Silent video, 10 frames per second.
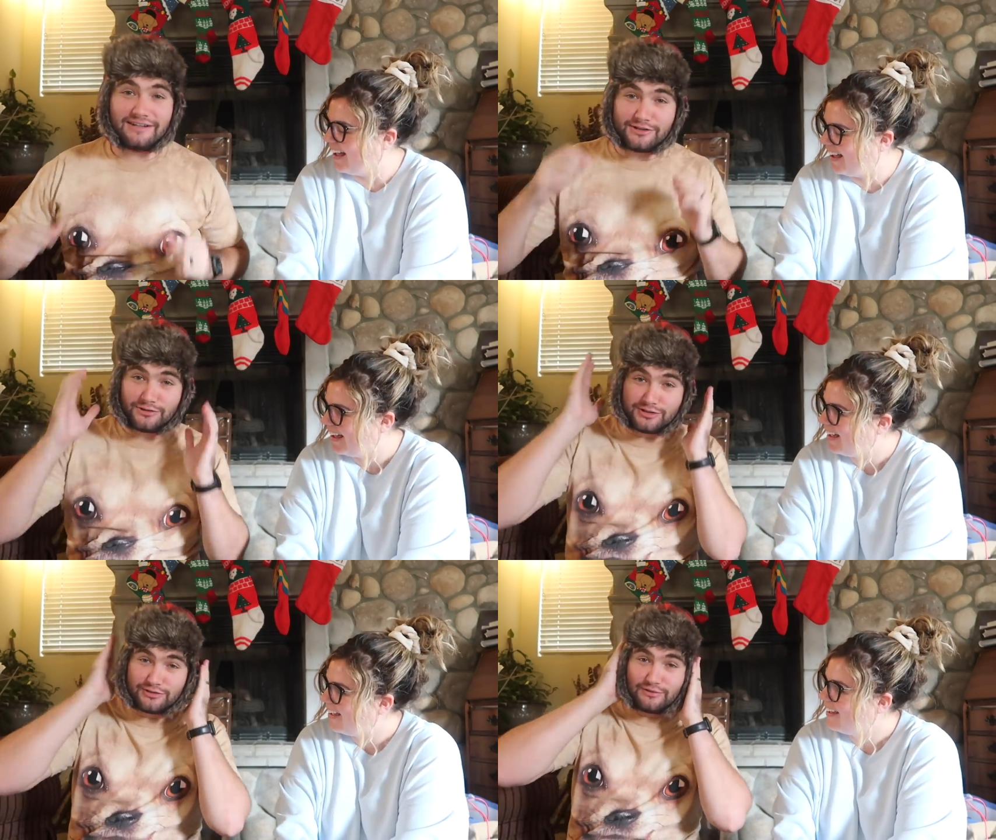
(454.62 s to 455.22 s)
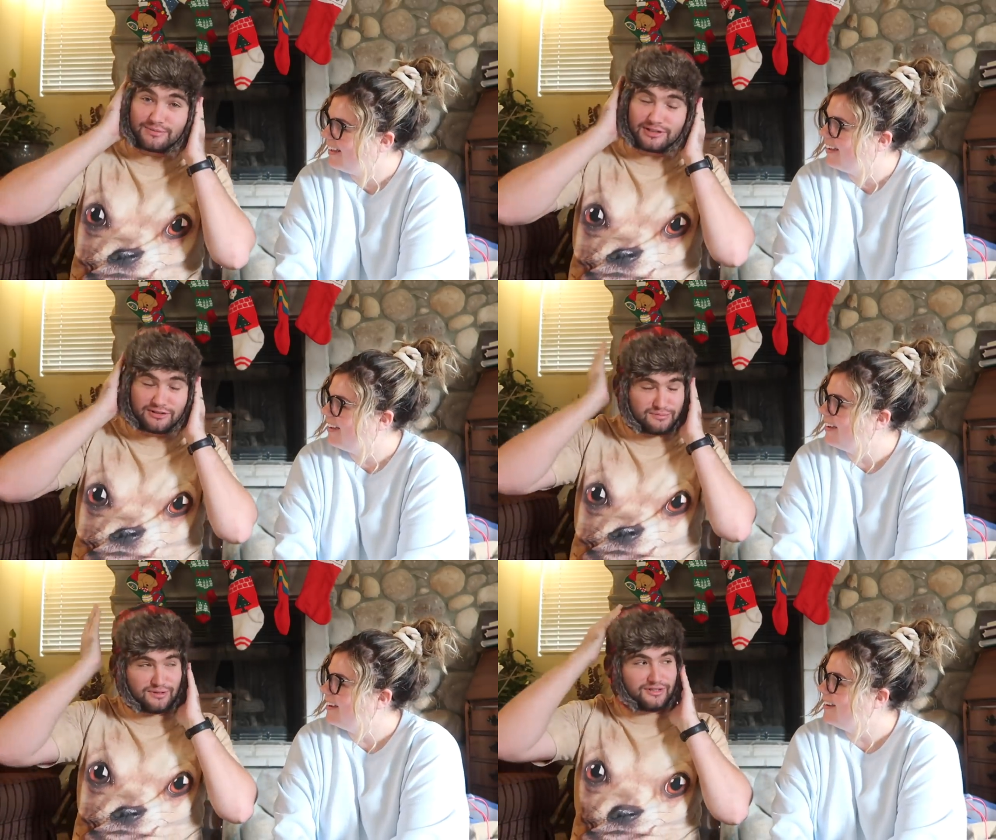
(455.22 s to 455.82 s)
Speaker 1: And also this is from
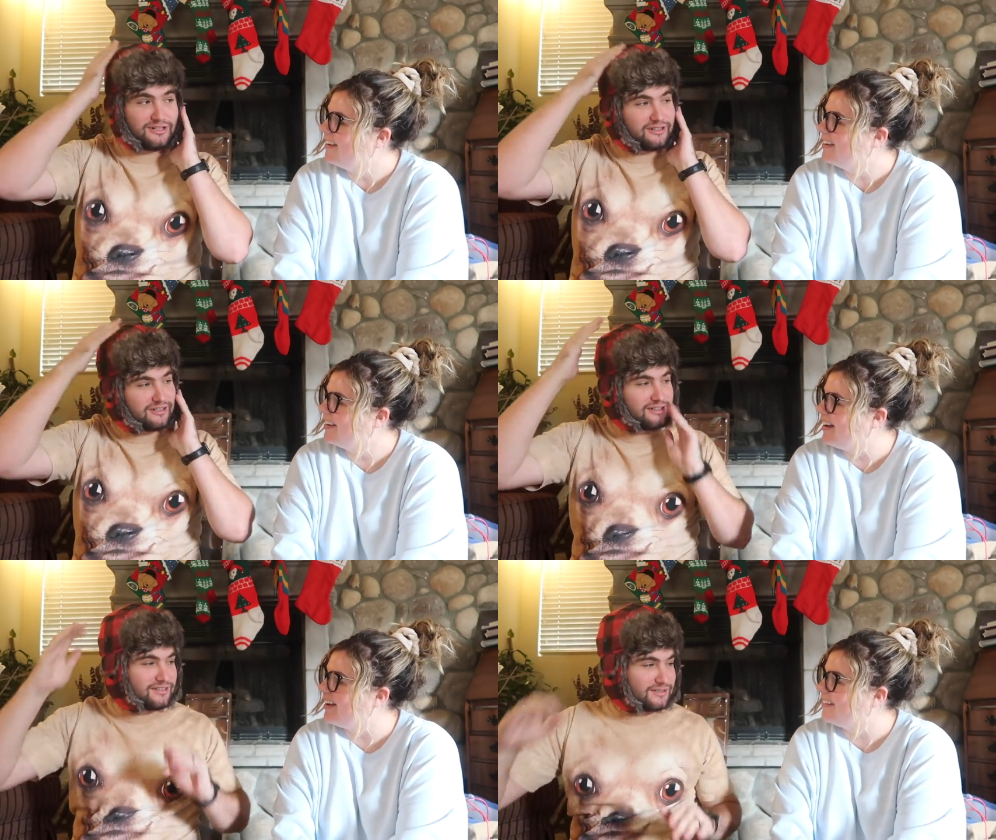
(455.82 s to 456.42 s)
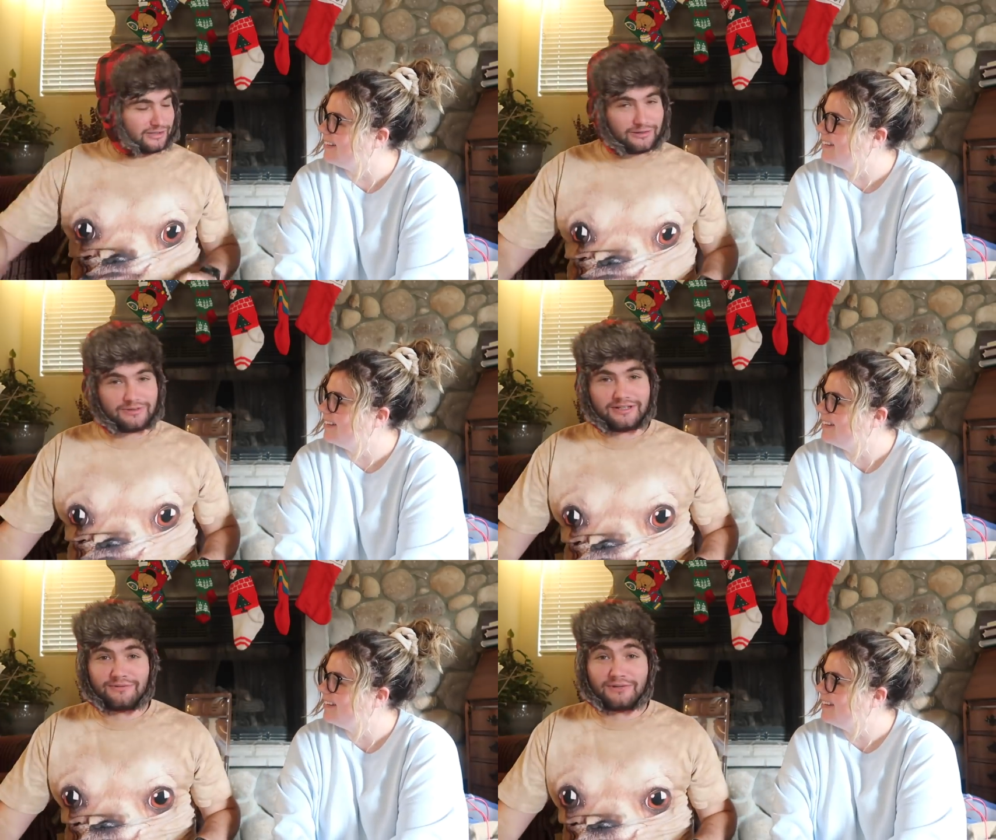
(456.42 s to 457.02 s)
Sierra's Brother. Yeah.
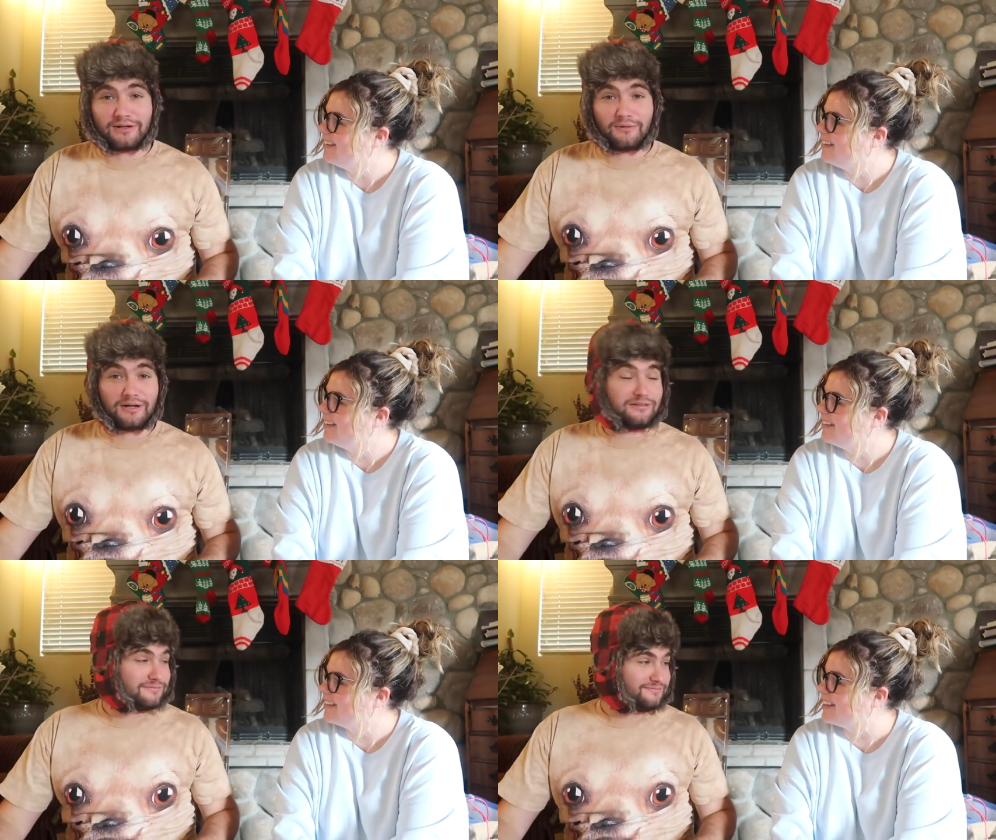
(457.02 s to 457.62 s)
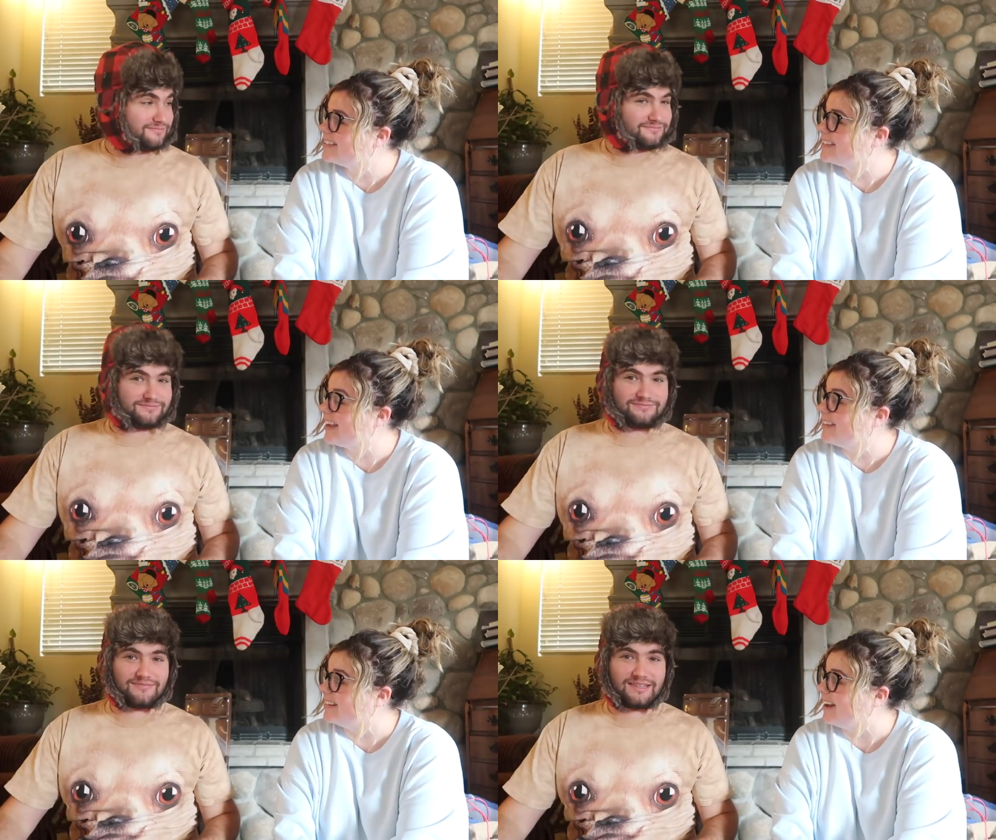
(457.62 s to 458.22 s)
So they did very well.
Speaker 2: They
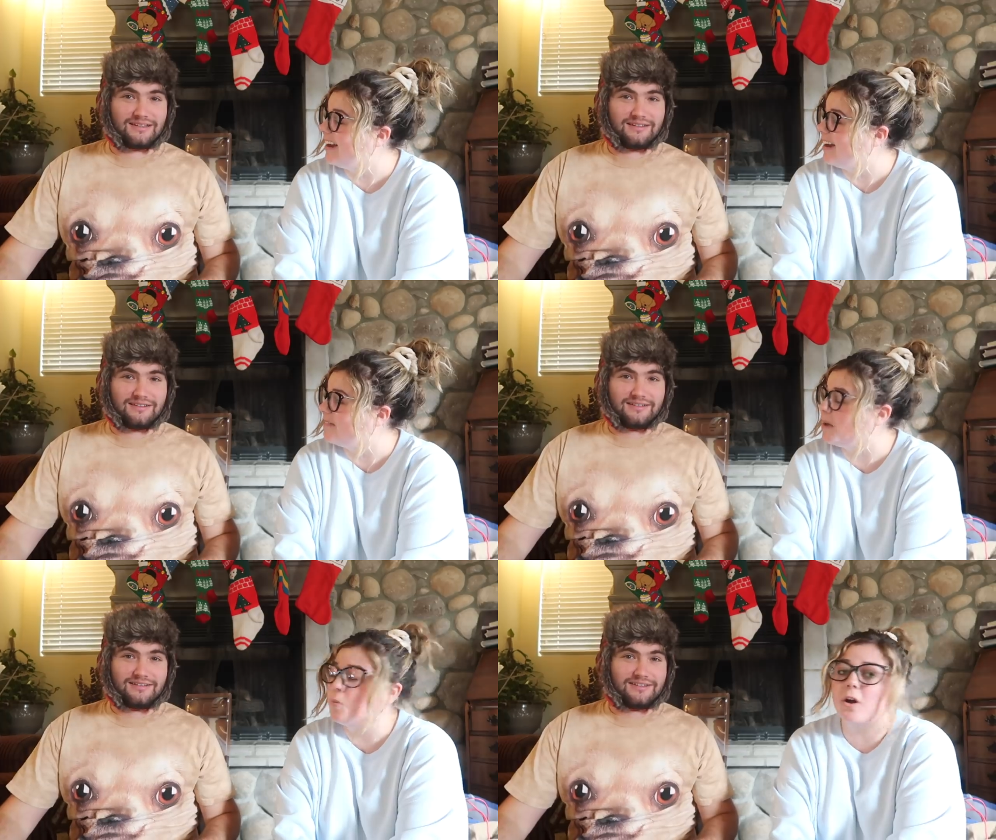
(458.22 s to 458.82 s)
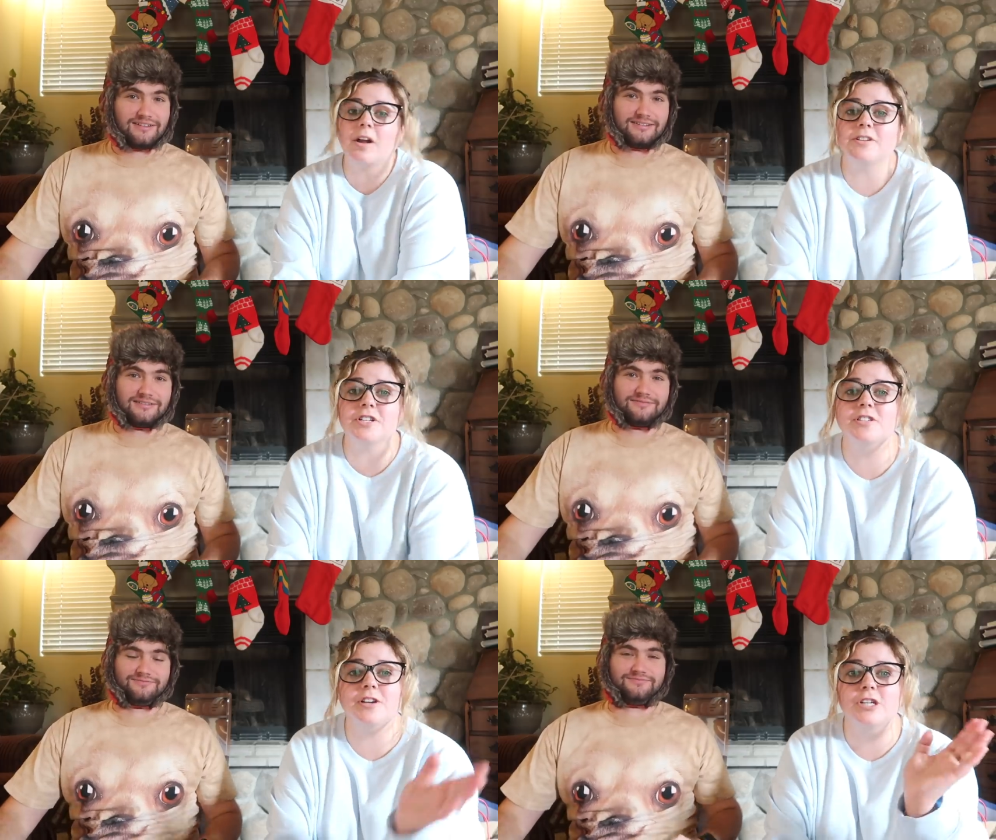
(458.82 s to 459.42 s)
did. Um, and we're
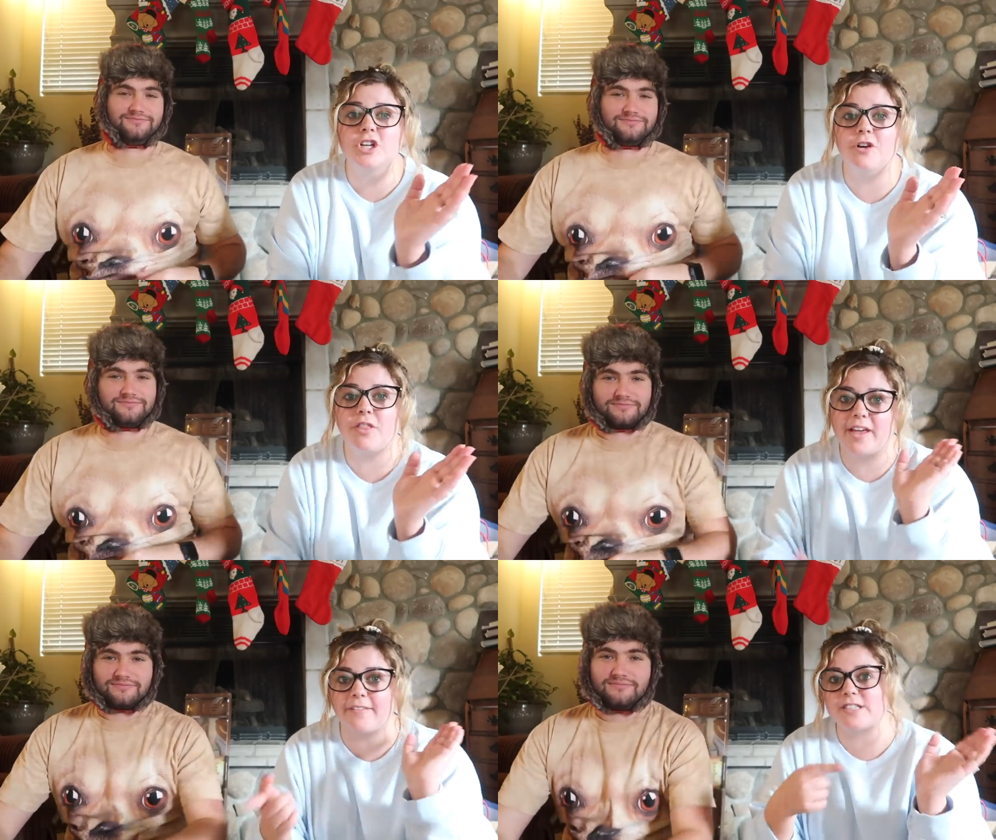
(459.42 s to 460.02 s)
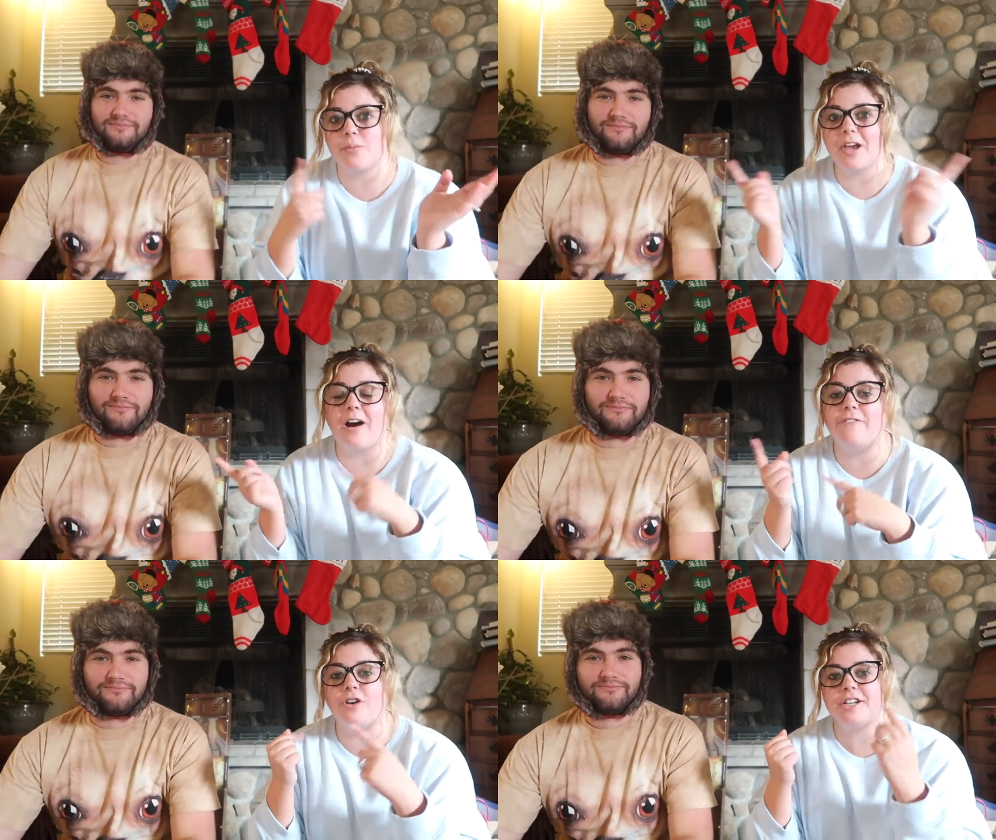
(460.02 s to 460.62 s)
just gonna show the gifts that
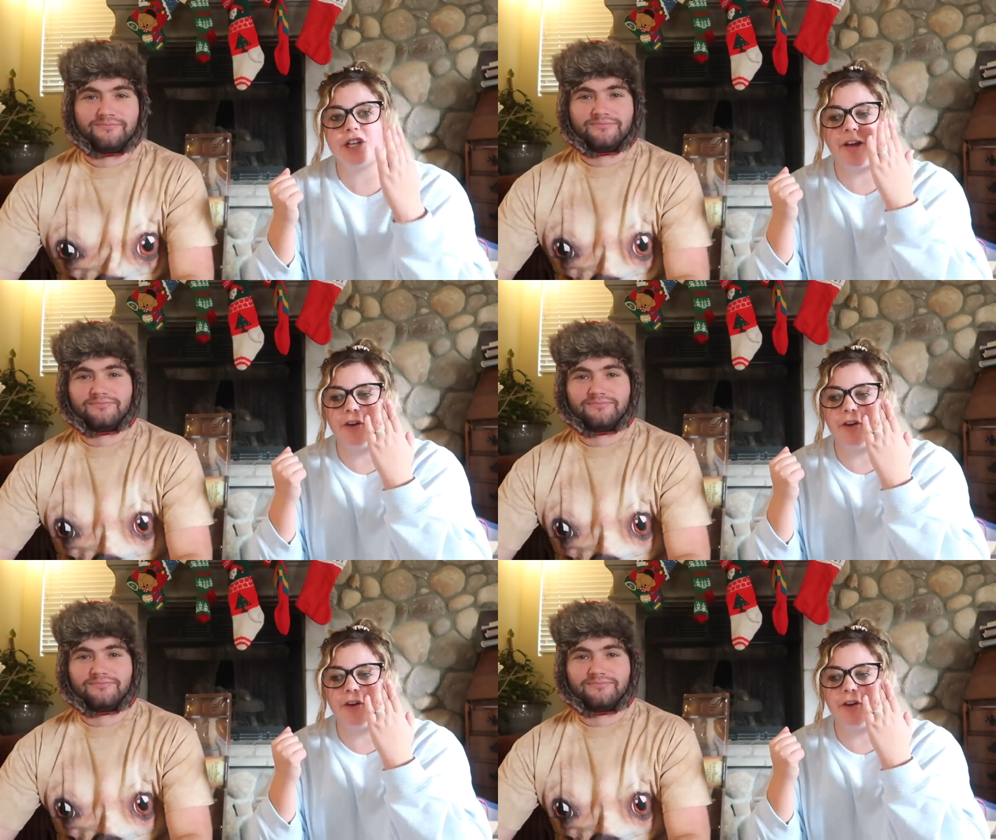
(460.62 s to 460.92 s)
we got for each